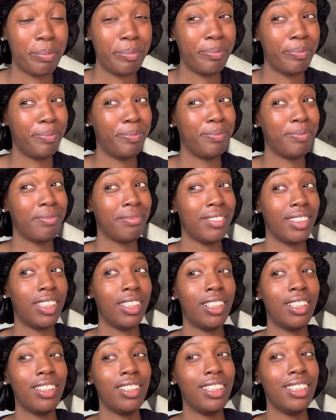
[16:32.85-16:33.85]
Mm,
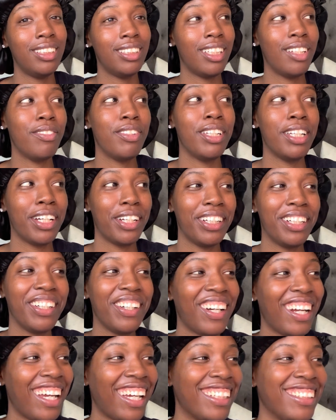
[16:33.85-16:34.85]
girl, it's giving dirt and
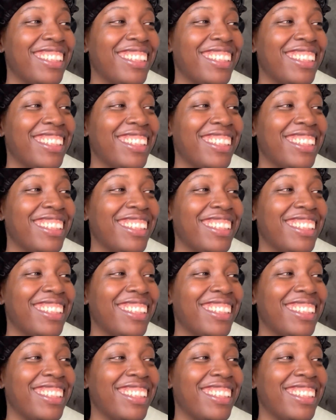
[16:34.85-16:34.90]
grass.